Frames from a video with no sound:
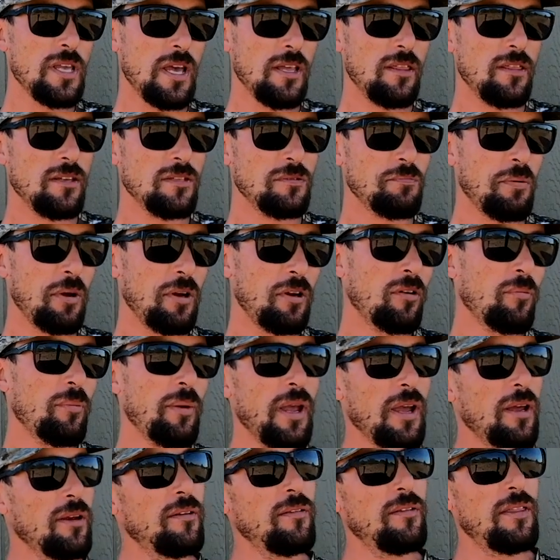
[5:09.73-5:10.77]
had this barrel
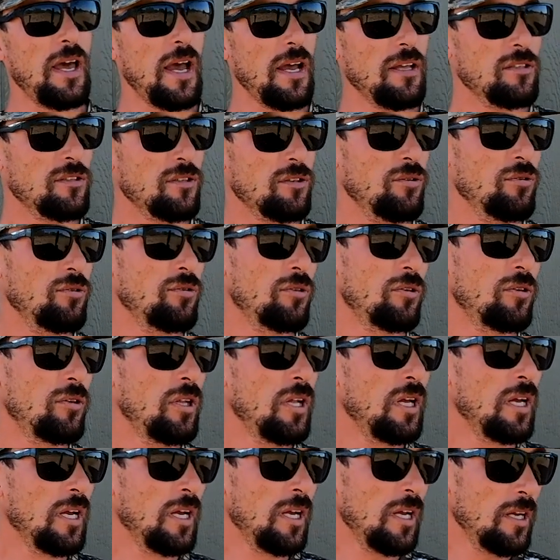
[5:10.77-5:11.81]
band, that's cool.
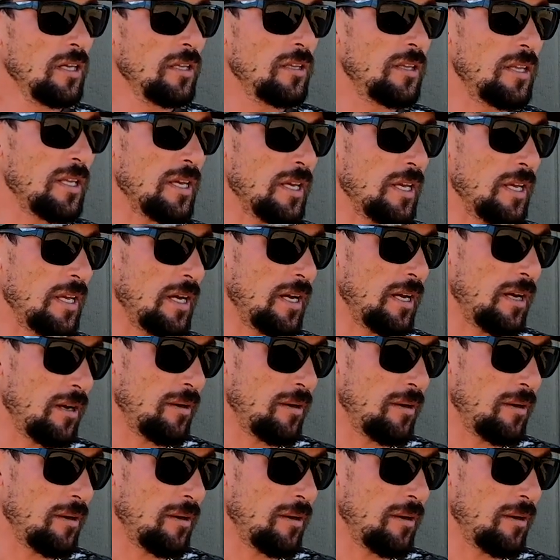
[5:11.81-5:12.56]
The